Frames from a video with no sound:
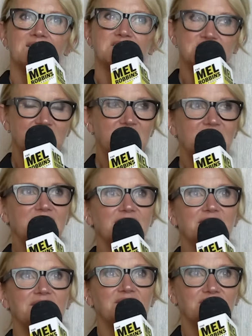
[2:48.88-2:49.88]

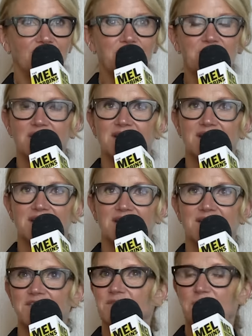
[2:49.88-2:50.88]
She summited
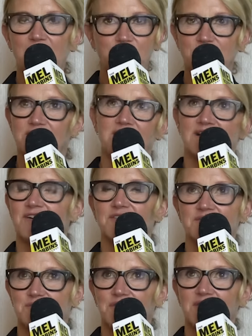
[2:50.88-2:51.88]
this mountain in
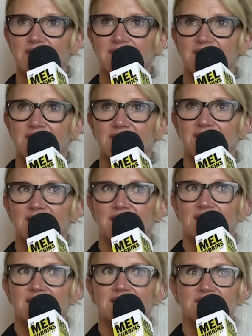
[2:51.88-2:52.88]
Australia
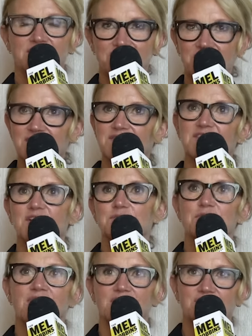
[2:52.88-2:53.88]
to see a
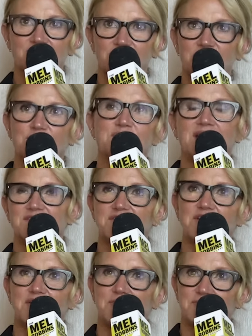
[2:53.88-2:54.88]
sunrise 2 days
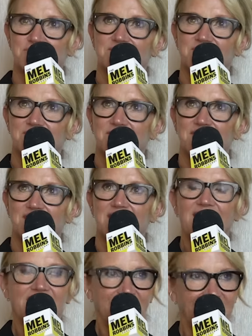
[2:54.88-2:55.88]
ago.
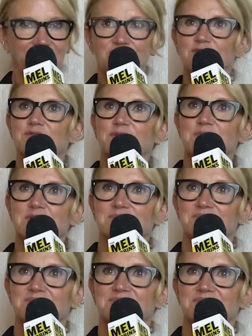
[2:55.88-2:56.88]
And I haven't heard from her.
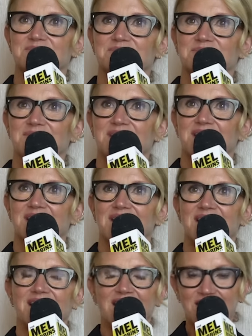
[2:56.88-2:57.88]

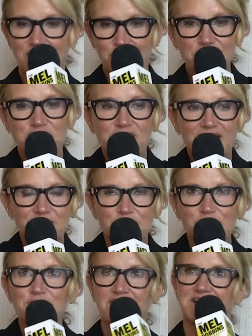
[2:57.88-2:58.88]
And I go to track
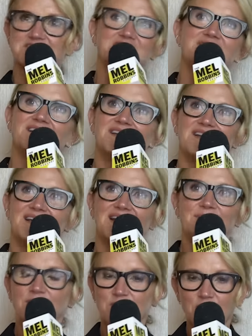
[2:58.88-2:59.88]
her location,
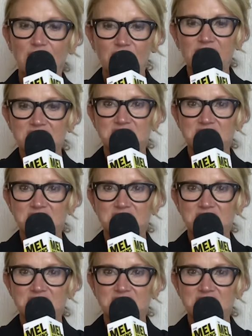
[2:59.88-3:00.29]
and I'm like, where